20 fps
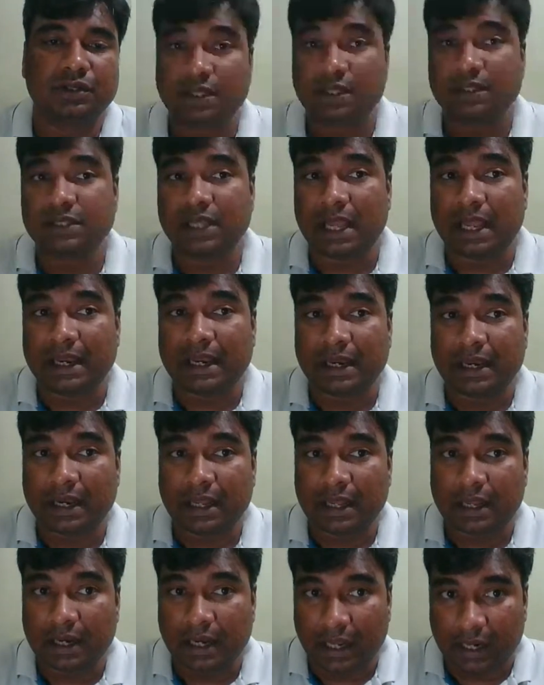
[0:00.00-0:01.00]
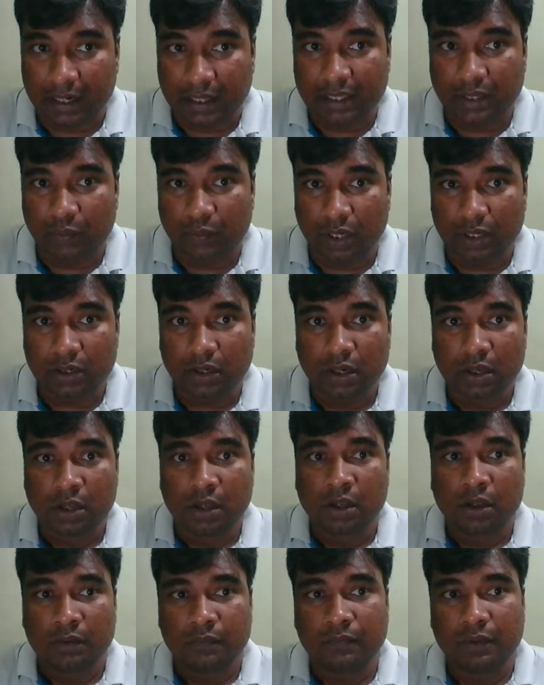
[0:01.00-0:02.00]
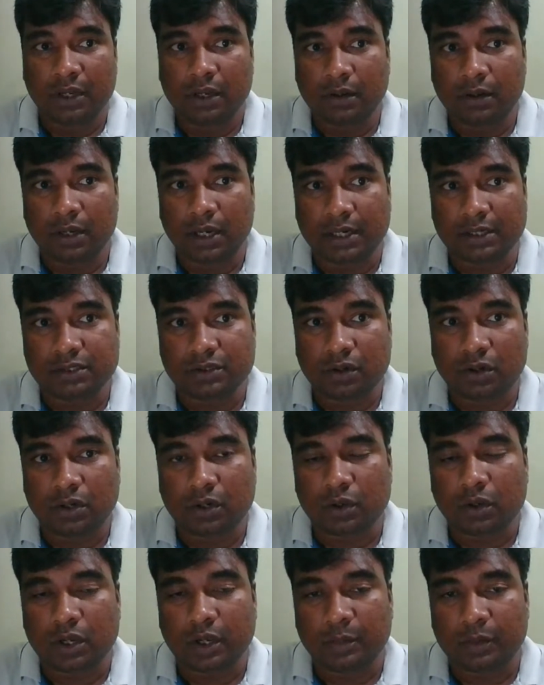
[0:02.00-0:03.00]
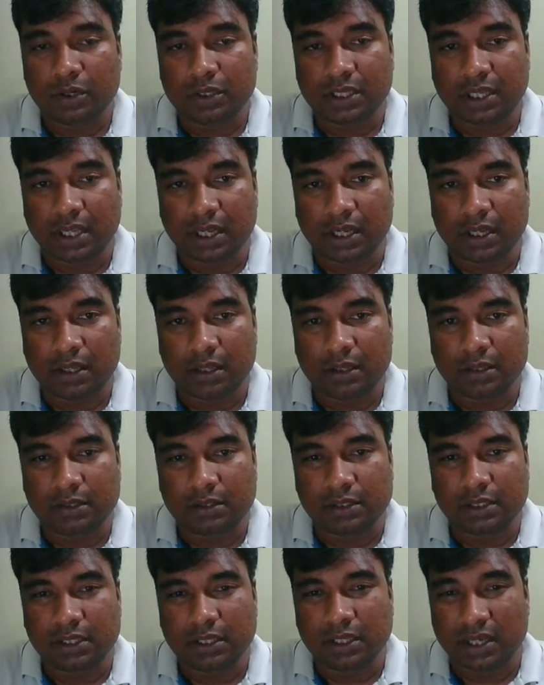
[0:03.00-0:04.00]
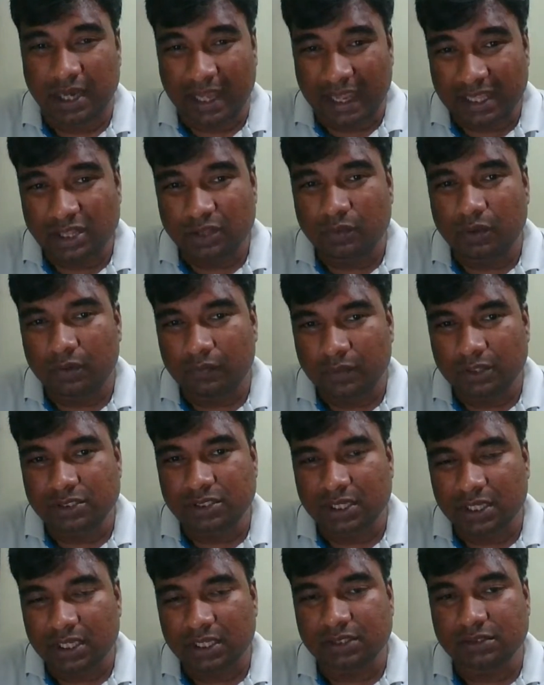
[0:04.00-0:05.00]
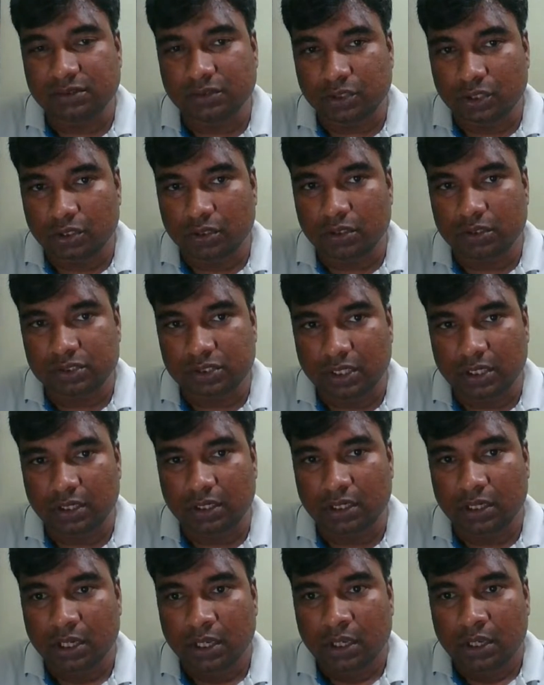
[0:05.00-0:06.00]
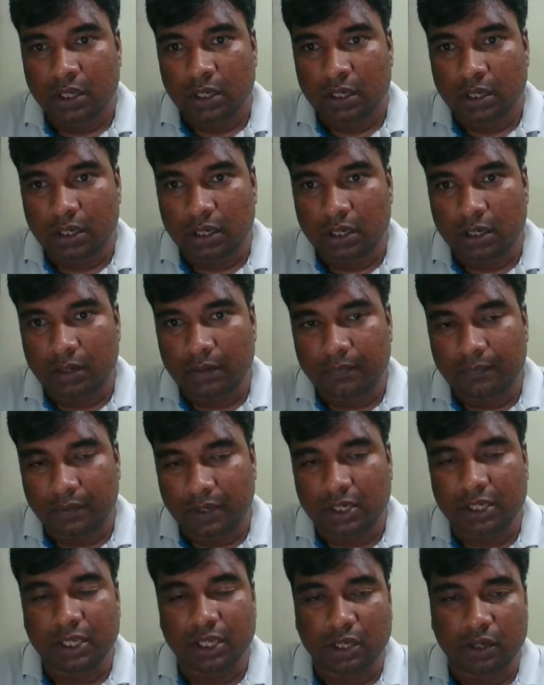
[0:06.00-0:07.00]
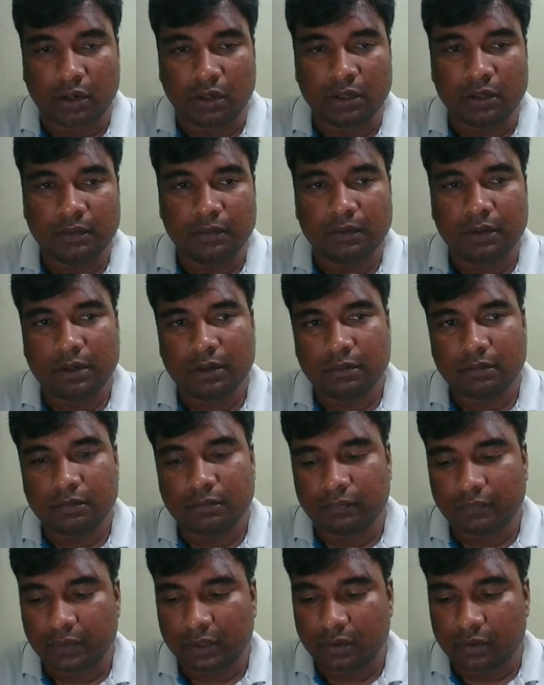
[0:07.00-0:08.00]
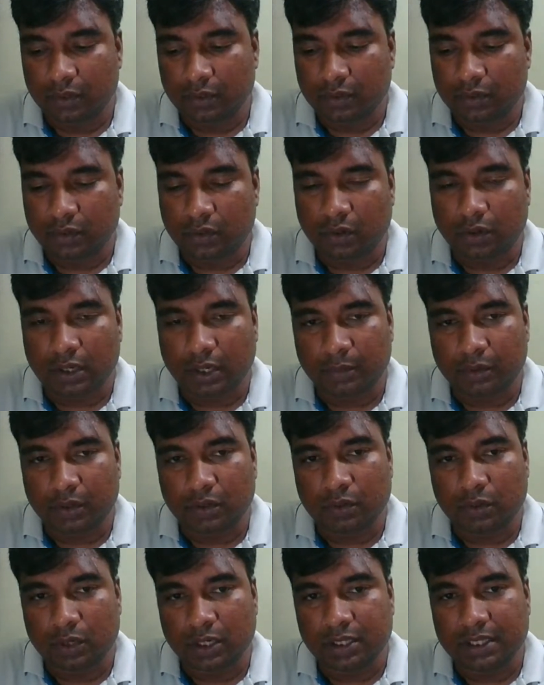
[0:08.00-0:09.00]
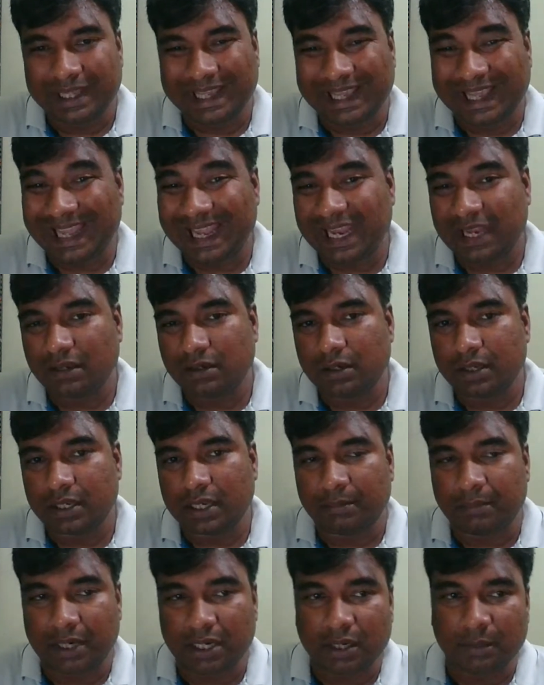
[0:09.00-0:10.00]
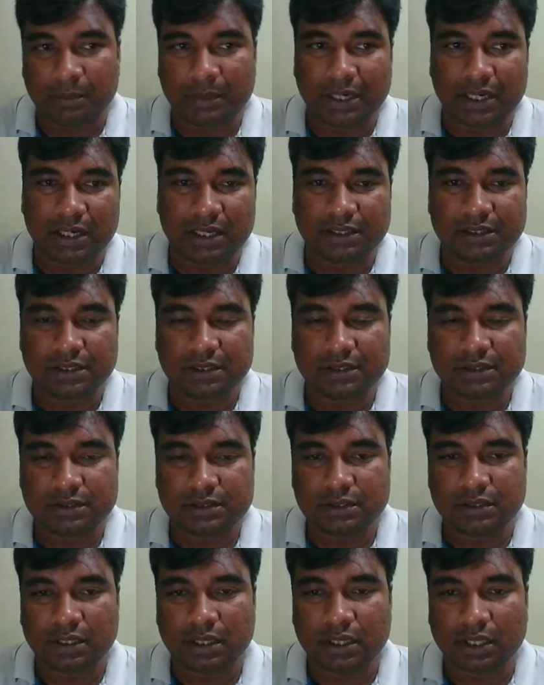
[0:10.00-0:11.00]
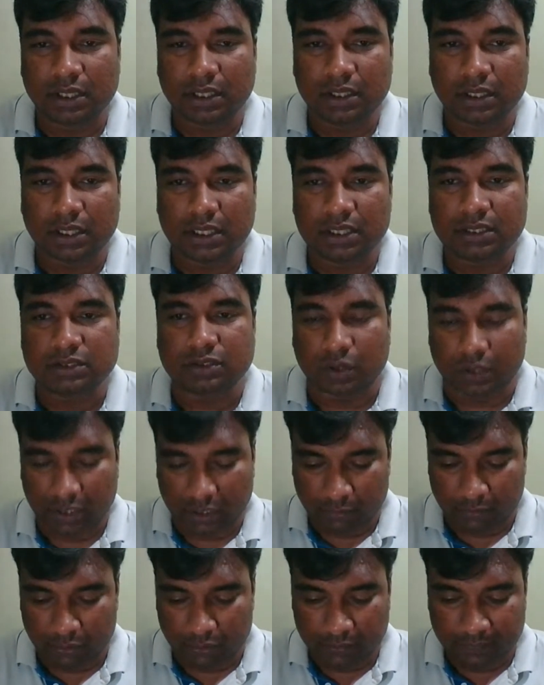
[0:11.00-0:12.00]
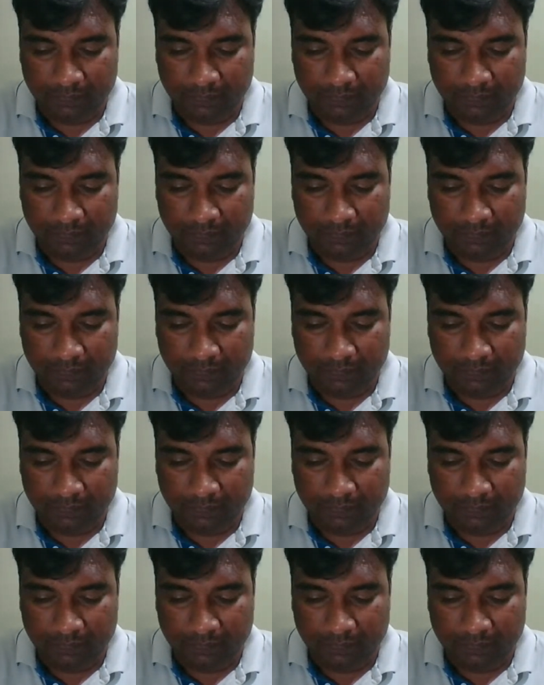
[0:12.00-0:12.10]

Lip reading: There is another one. Let's not talk about the ninth one, which he's still working on. We're going to talk about only the eight multiple intelligence he is talking about.